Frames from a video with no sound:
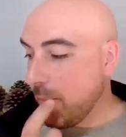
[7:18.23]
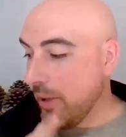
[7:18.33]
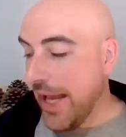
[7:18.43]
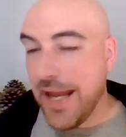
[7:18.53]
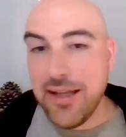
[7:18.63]

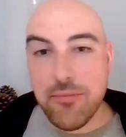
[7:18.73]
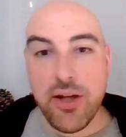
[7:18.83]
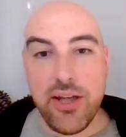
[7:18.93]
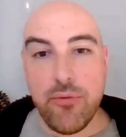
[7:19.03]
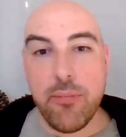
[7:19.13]
But any
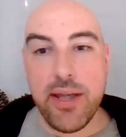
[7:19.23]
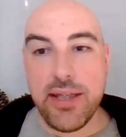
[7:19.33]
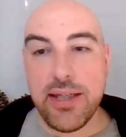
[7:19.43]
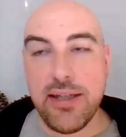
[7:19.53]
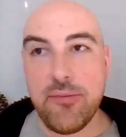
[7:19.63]
money we're
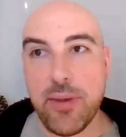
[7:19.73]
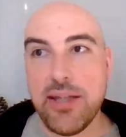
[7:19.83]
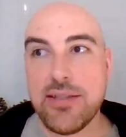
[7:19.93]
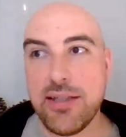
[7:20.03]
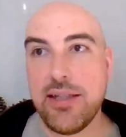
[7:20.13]
making is
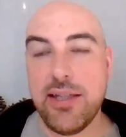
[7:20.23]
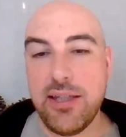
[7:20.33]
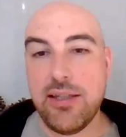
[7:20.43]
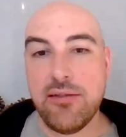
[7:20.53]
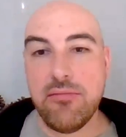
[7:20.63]

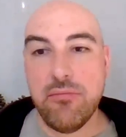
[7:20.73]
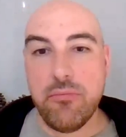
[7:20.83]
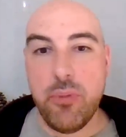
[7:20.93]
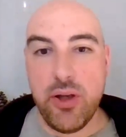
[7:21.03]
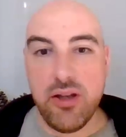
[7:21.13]
basically
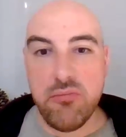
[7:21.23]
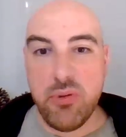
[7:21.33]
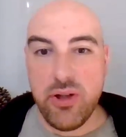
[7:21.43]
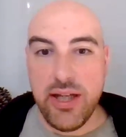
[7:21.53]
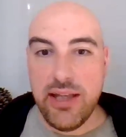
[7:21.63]
putting
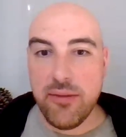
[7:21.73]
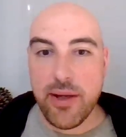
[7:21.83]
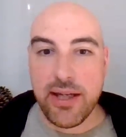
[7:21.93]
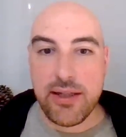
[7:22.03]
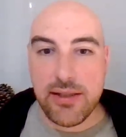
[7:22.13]
it in the
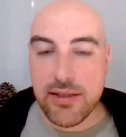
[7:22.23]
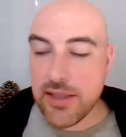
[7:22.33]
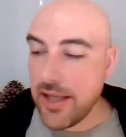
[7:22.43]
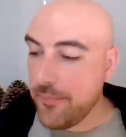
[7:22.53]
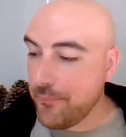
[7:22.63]
bank.
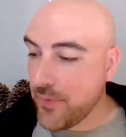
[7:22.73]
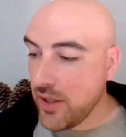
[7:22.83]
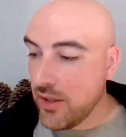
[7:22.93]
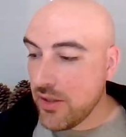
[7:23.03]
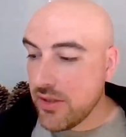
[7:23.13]

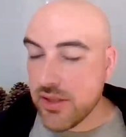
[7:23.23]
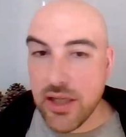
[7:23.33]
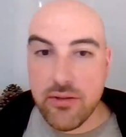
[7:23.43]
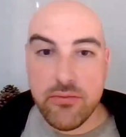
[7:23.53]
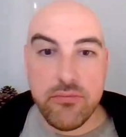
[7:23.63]

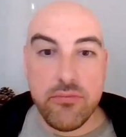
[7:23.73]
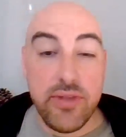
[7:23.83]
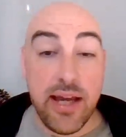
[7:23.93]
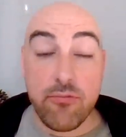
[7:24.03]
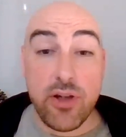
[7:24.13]
So
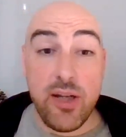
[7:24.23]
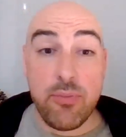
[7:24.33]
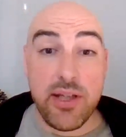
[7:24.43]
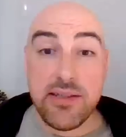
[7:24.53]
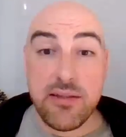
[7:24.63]
yeah, really
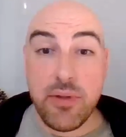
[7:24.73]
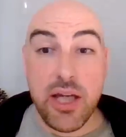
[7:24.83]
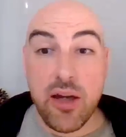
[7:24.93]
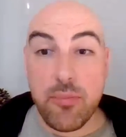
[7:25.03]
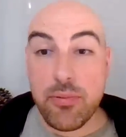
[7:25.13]
pleased to be
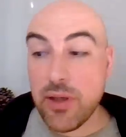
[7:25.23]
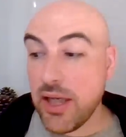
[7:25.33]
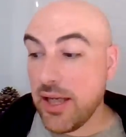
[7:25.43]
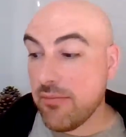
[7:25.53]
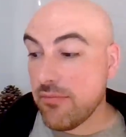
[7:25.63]
up,
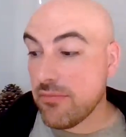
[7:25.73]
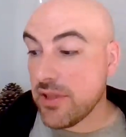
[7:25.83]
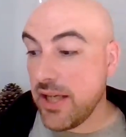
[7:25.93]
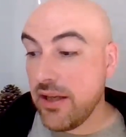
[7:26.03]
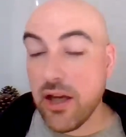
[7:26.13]

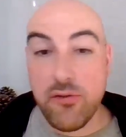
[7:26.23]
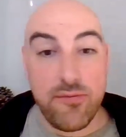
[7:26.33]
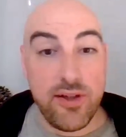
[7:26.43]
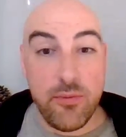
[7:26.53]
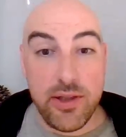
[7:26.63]
and
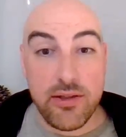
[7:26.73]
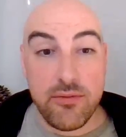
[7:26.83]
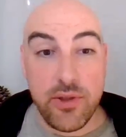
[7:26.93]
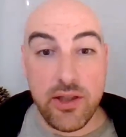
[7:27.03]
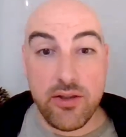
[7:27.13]
hopefully we
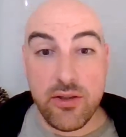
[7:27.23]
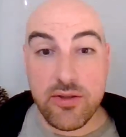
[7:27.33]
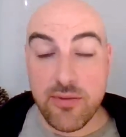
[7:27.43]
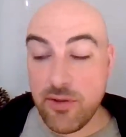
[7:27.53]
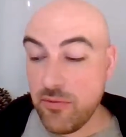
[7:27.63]
can do
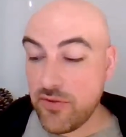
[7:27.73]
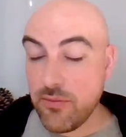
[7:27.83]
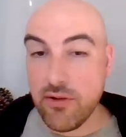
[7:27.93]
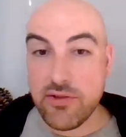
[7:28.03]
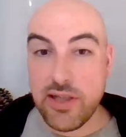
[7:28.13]
something with
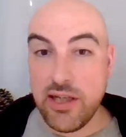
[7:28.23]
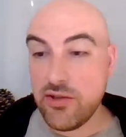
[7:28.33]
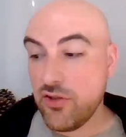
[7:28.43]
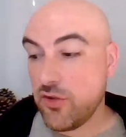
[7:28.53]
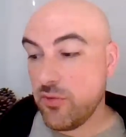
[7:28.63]
tomorrow's
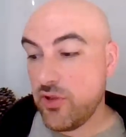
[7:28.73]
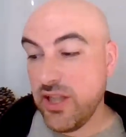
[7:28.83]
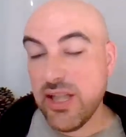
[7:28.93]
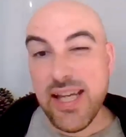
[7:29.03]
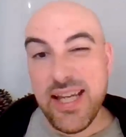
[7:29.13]
selections. We'll
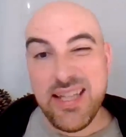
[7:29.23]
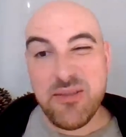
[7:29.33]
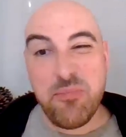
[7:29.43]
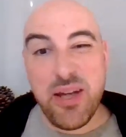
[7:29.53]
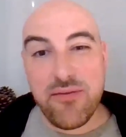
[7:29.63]
see. It's
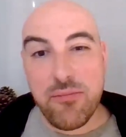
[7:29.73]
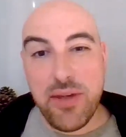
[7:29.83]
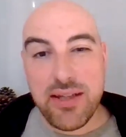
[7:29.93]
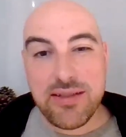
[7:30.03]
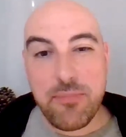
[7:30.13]
a bit of a
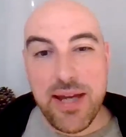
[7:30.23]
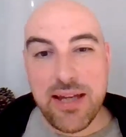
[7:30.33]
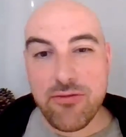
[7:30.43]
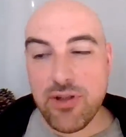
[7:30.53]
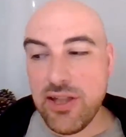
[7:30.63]
mixed
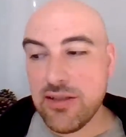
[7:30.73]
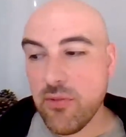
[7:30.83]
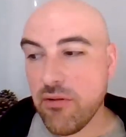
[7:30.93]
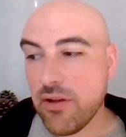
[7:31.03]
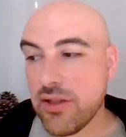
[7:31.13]
bag really tomorrow.